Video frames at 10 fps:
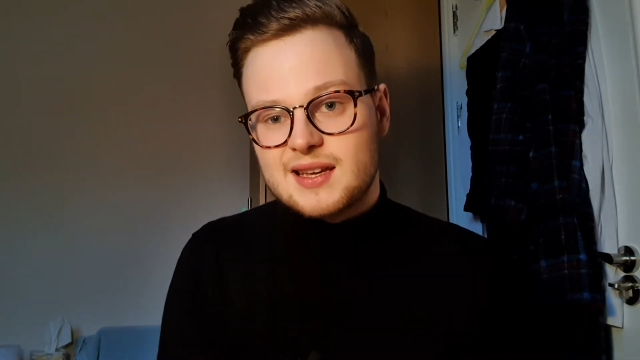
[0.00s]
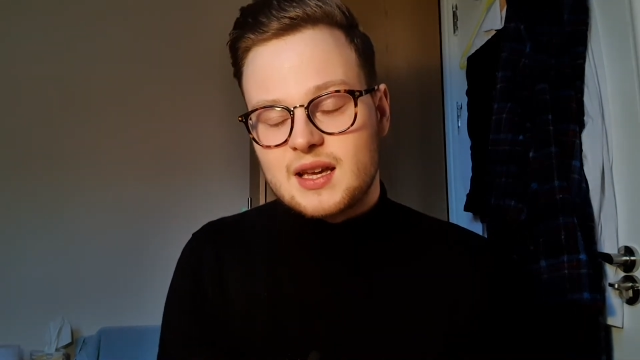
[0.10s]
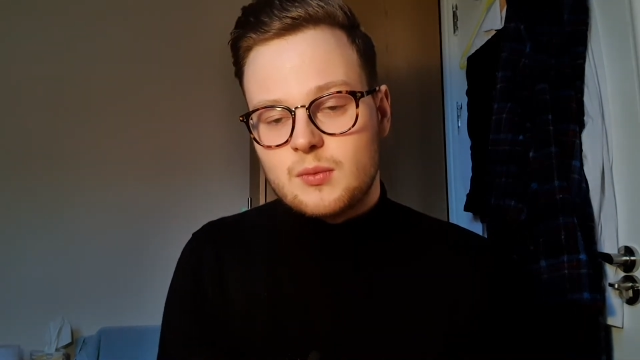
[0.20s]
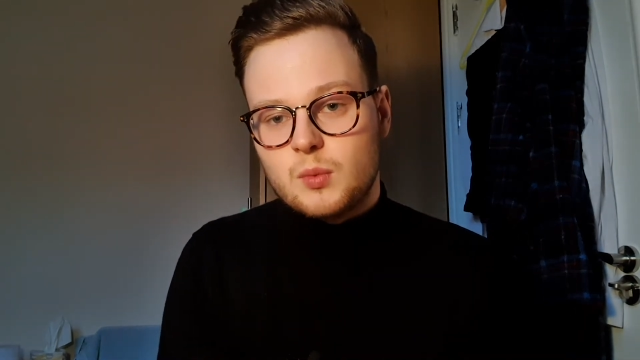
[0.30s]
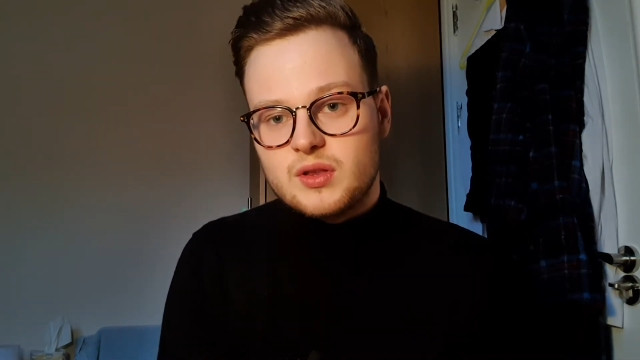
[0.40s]

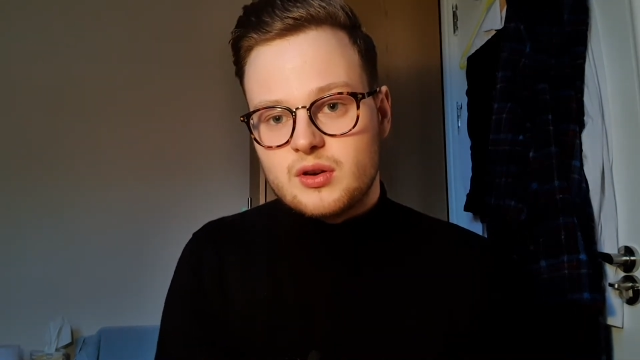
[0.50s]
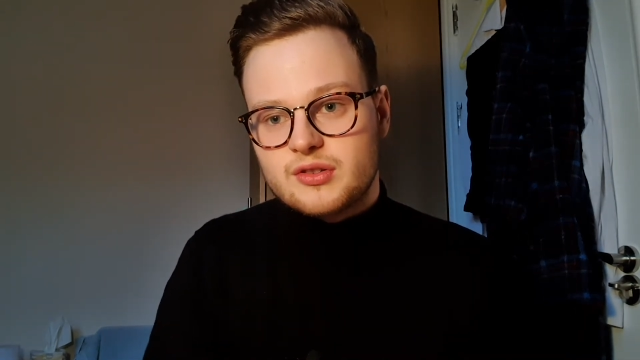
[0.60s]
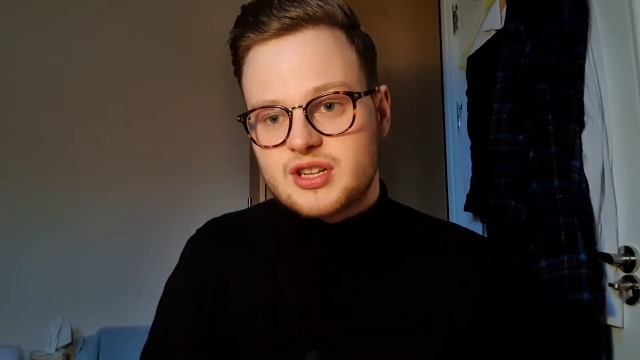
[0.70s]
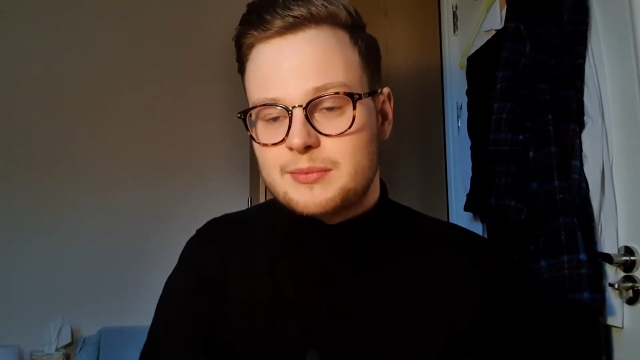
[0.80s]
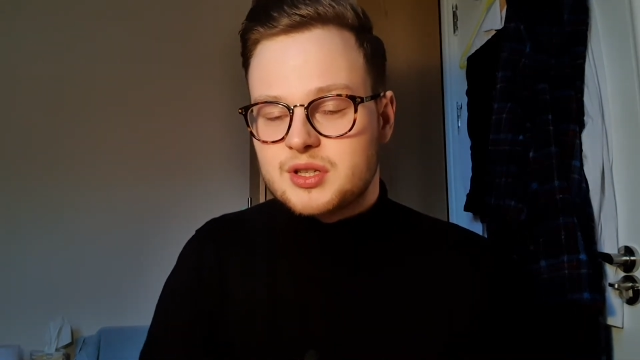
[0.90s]
in with your
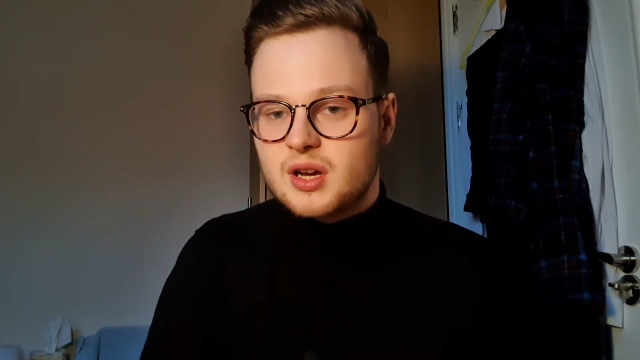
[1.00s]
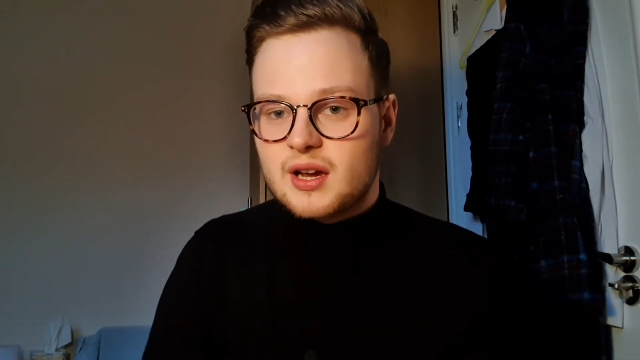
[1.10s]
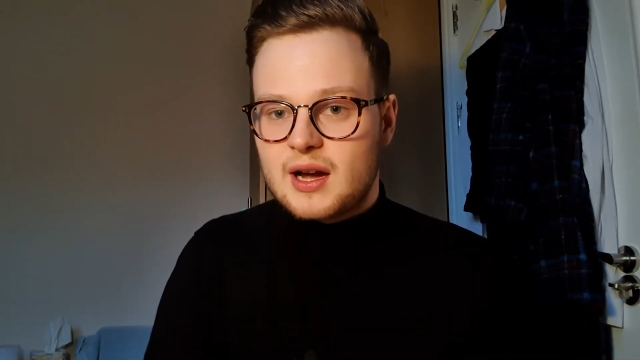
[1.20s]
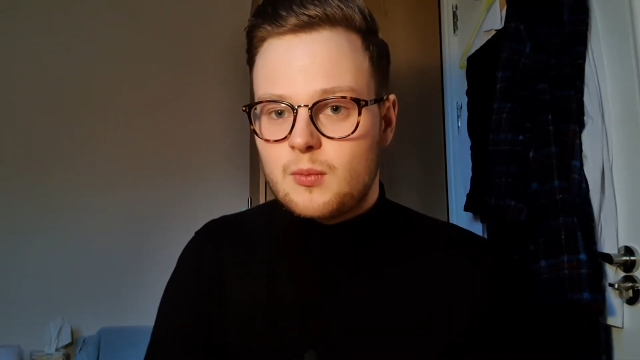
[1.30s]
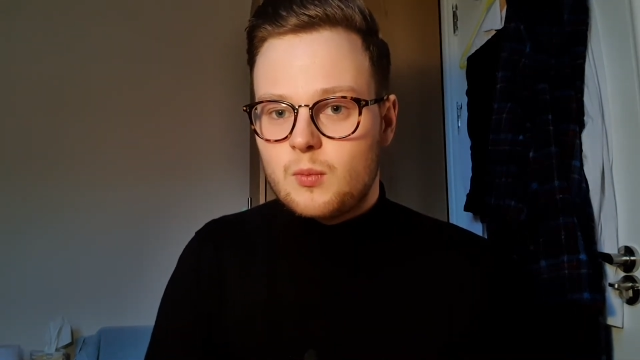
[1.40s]
Samsung
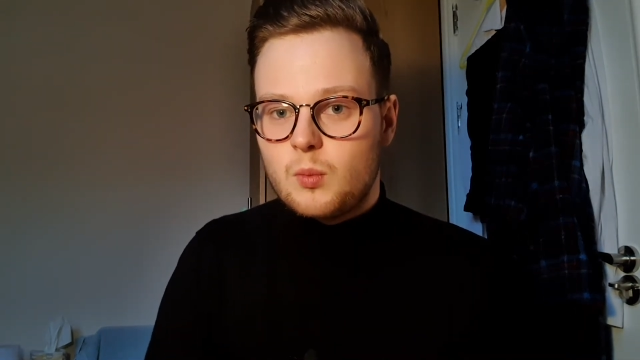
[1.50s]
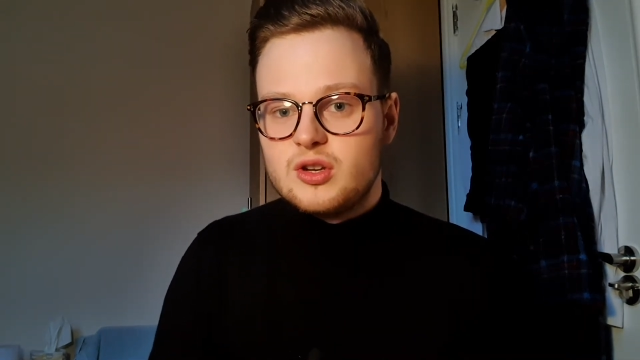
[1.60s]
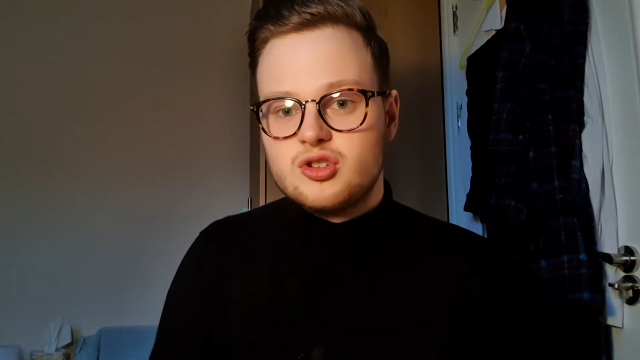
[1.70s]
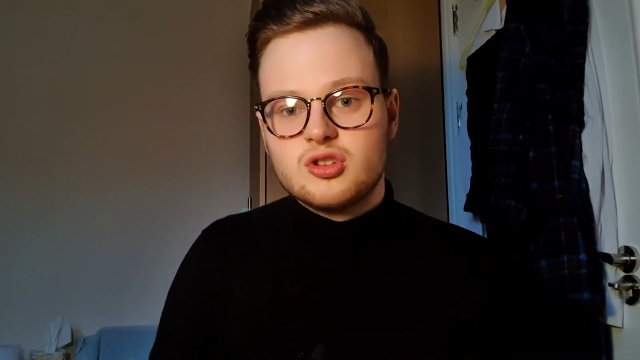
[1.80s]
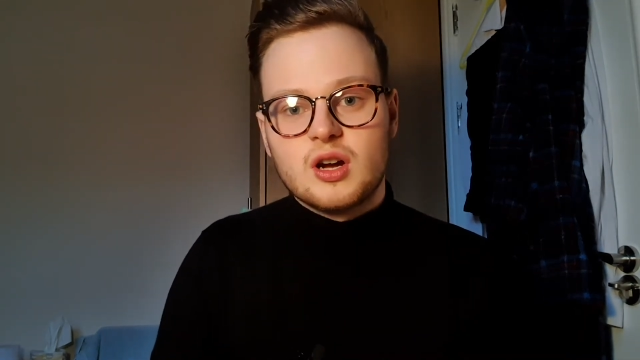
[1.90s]
account,
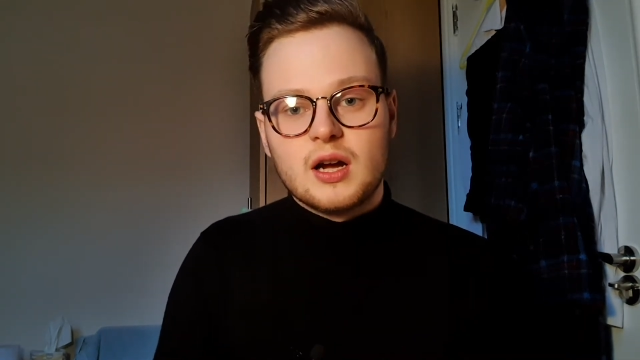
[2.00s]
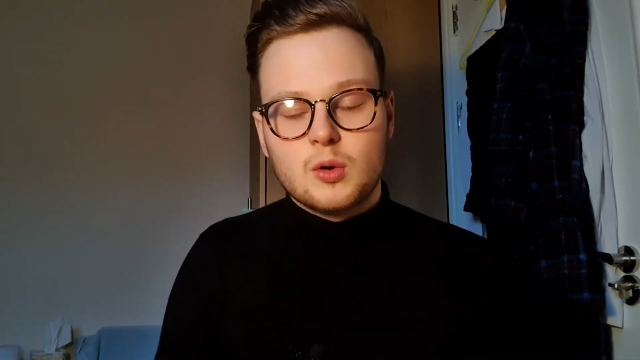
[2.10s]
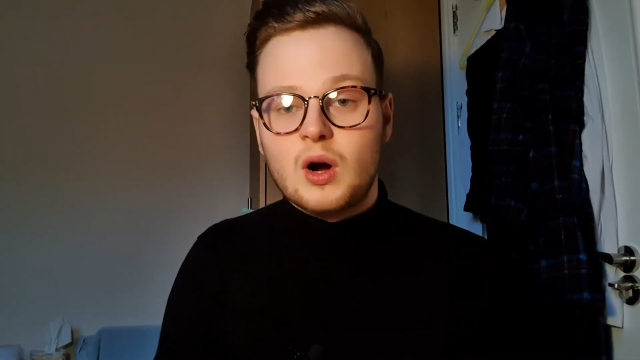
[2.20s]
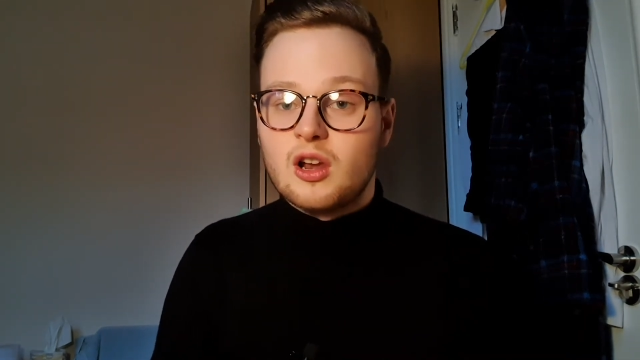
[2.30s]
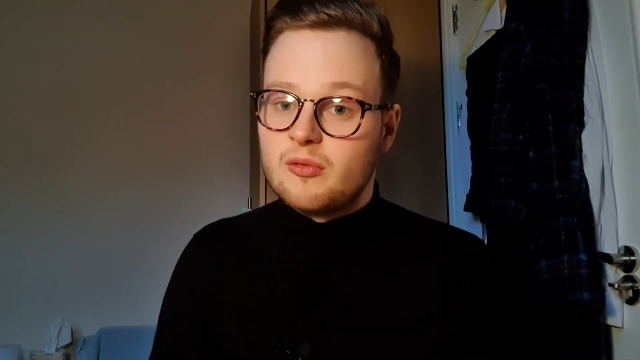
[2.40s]
which
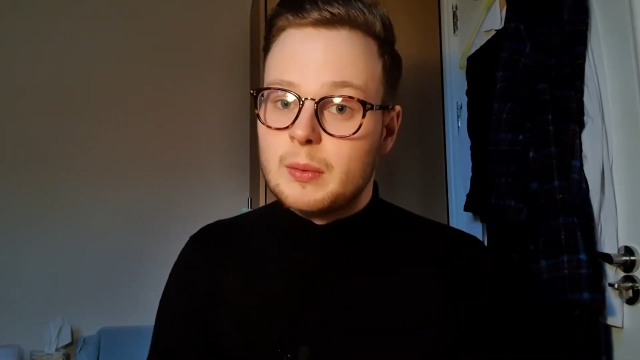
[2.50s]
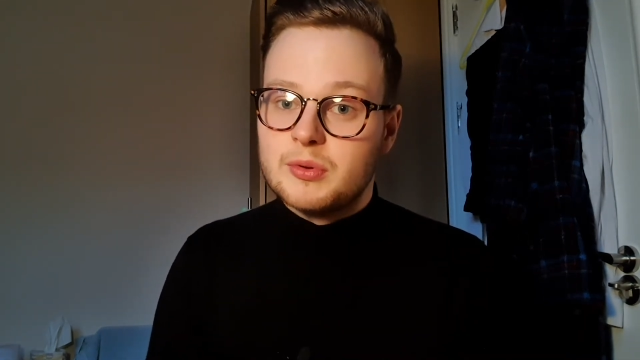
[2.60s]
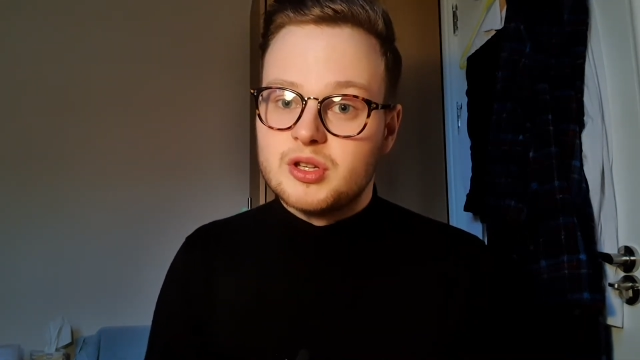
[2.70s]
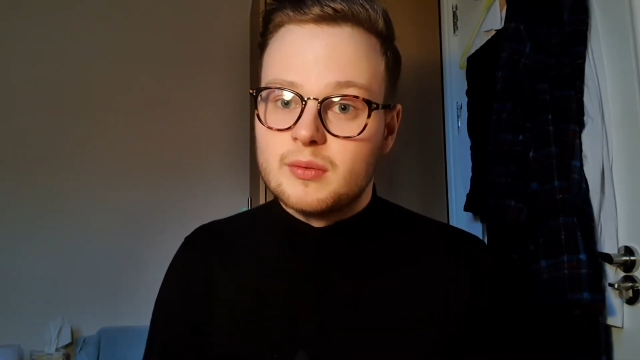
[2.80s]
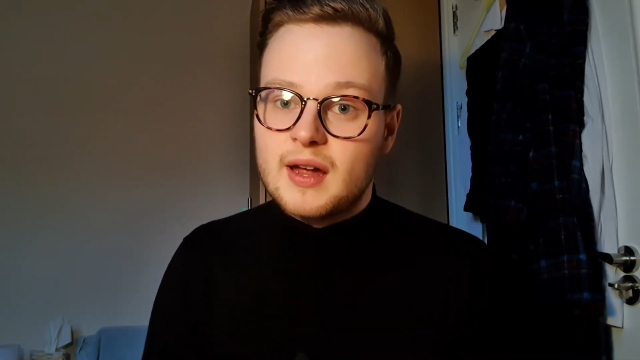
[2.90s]
quite a lot of people do and